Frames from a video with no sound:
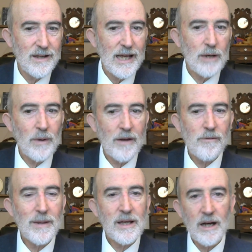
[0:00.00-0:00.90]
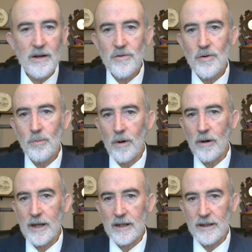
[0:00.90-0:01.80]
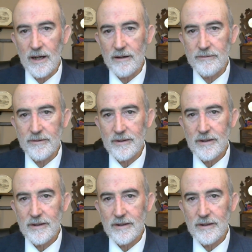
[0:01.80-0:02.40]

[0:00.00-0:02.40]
It was because you were in love.